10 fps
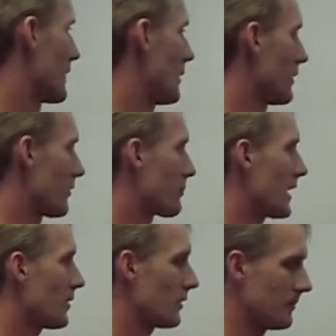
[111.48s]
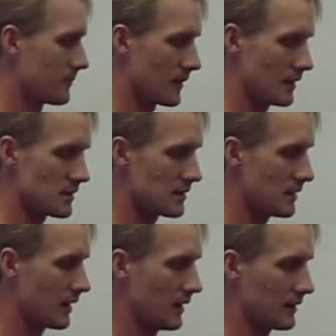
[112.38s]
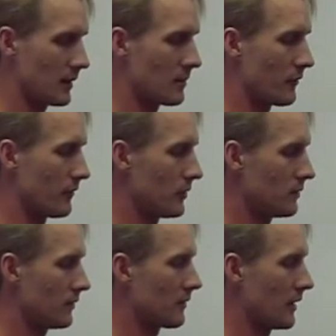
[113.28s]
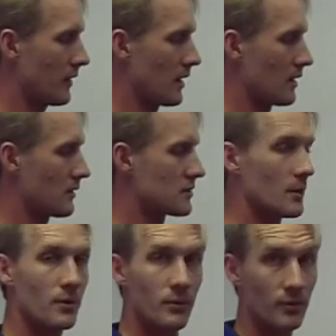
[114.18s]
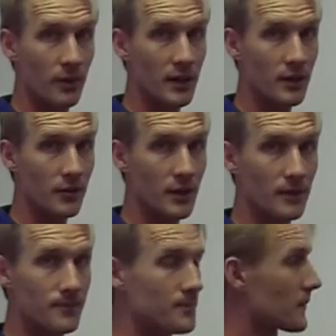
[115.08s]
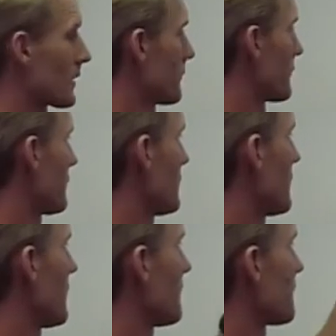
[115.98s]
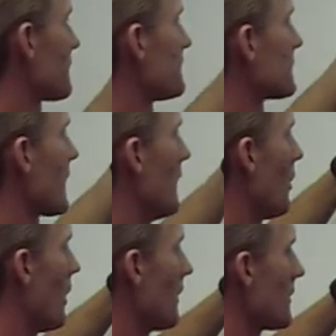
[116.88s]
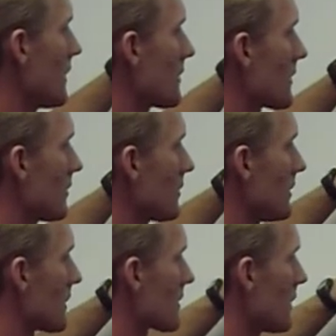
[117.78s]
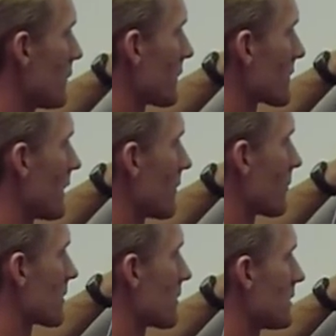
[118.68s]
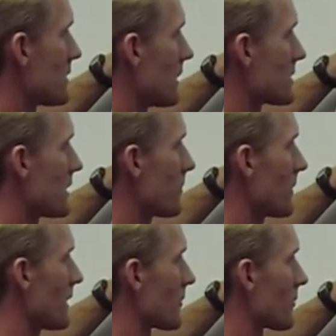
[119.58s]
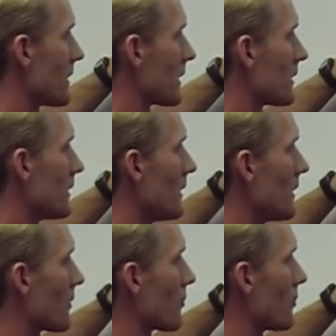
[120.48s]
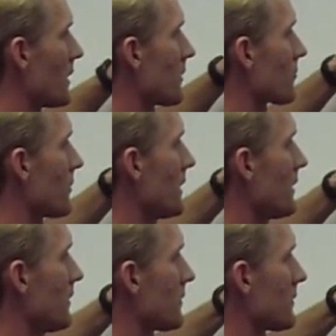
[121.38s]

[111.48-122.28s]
that we have power, I just need to connect up the phone. I've got another jumper with red and green for phone line. And on the cell unit itself, it's got with a tip and a ring. The ring is red